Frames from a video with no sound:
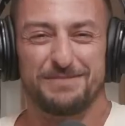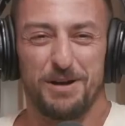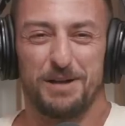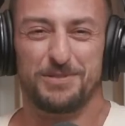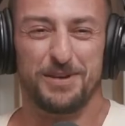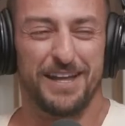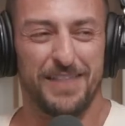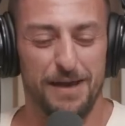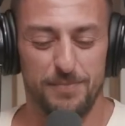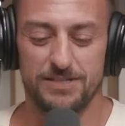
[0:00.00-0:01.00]
welcome to another
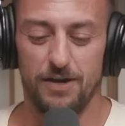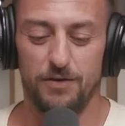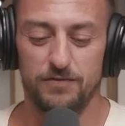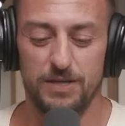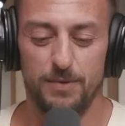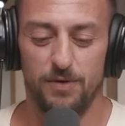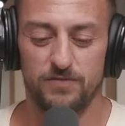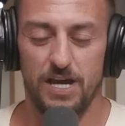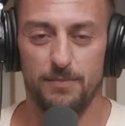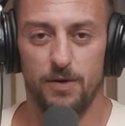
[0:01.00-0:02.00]
episode of Jibber with
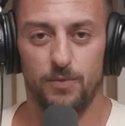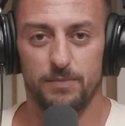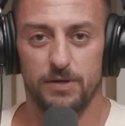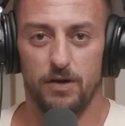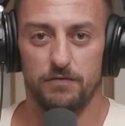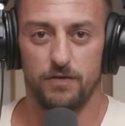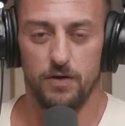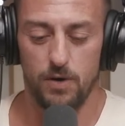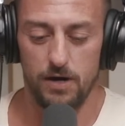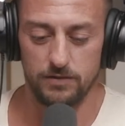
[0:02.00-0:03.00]
Jabber. We've been off for a
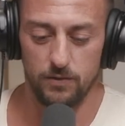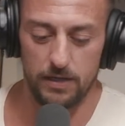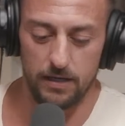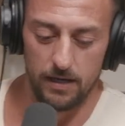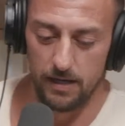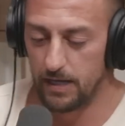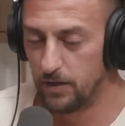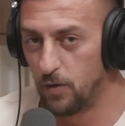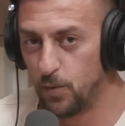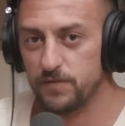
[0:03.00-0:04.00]
while doing a
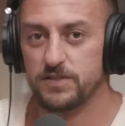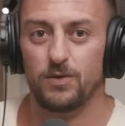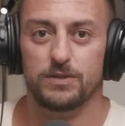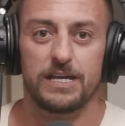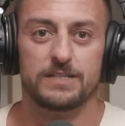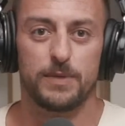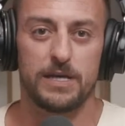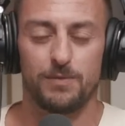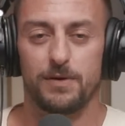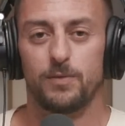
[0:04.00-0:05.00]
lot with Soul
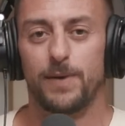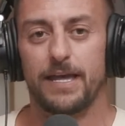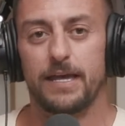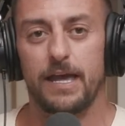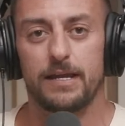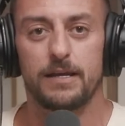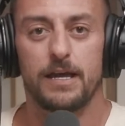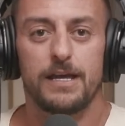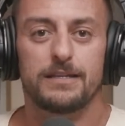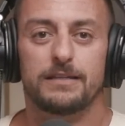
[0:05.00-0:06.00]
DXB, but we're back again.
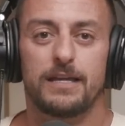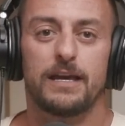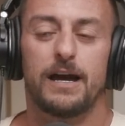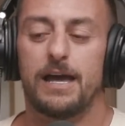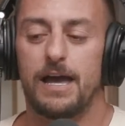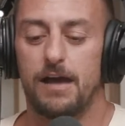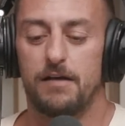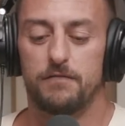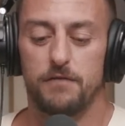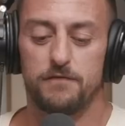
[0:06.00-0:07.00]
Today I
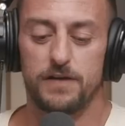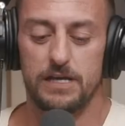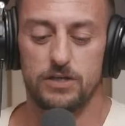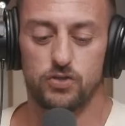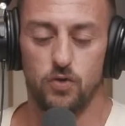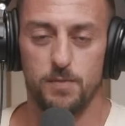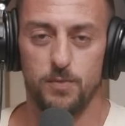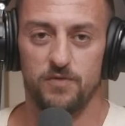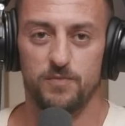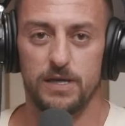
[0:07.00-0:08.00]
have Vinny Shoreman
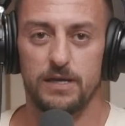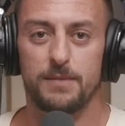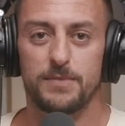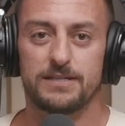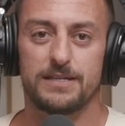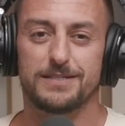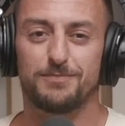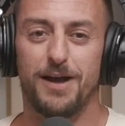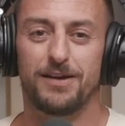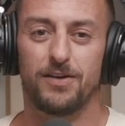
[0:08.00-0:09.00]
with me, hypnotist,
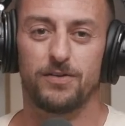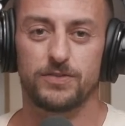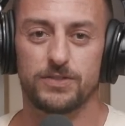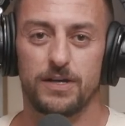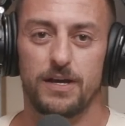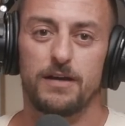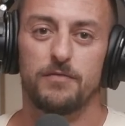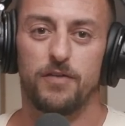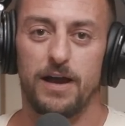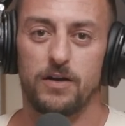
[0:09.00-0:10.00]
mind coach,
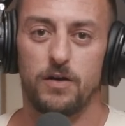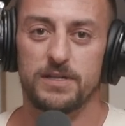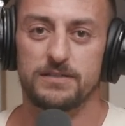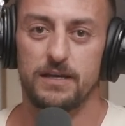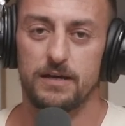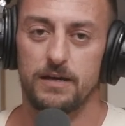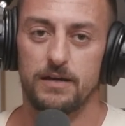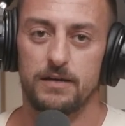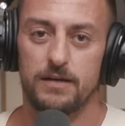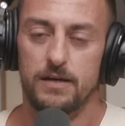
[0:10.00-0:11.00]
fight commentator,
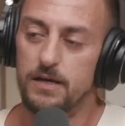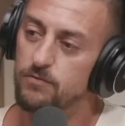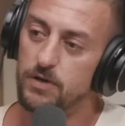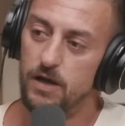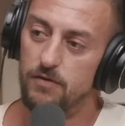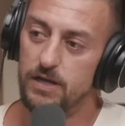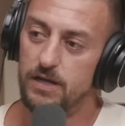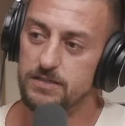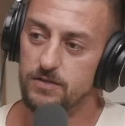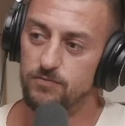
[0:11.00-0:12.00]
recurring
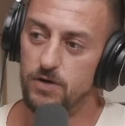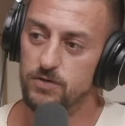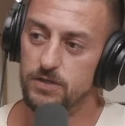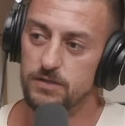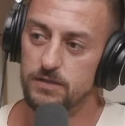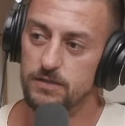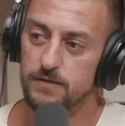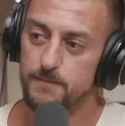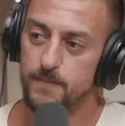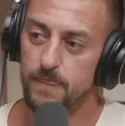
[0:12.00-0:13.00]
guest on Rogan.
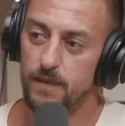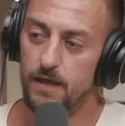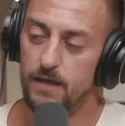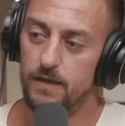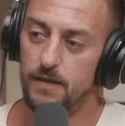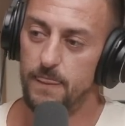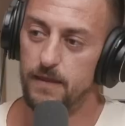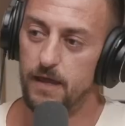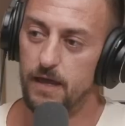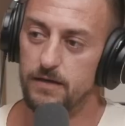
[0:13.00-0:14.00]
Yeah.
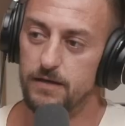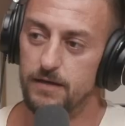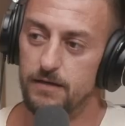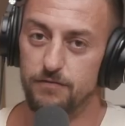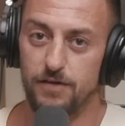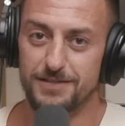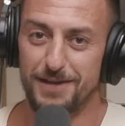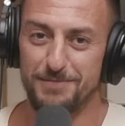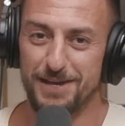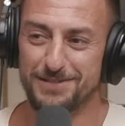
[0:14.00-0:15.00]
And
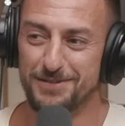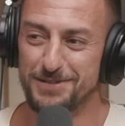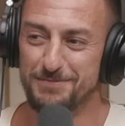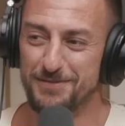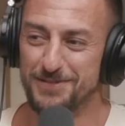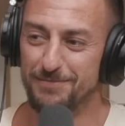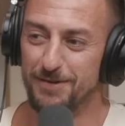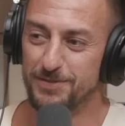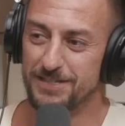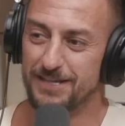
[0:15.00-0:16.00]
first-time guest on Jibber with Jabber,
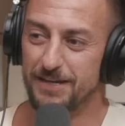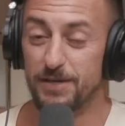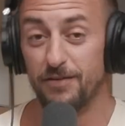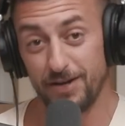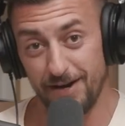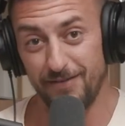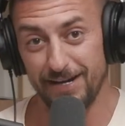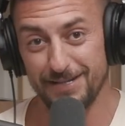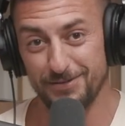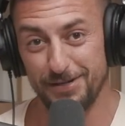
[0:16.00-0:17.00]
which is going to be a recurring
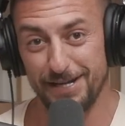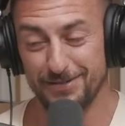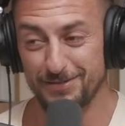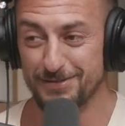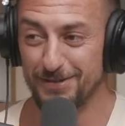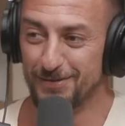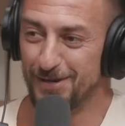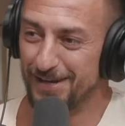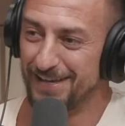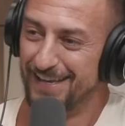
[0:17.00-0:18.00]
guest on here too.
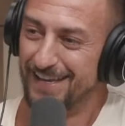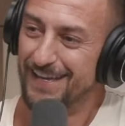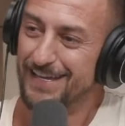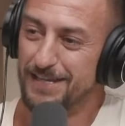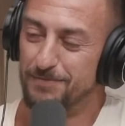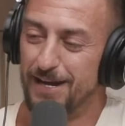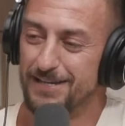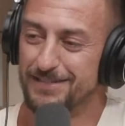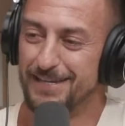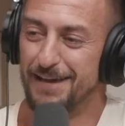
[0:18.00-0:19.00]
So it's a
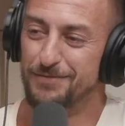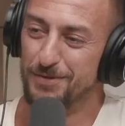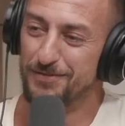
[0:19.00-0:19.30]
pleasure to have you with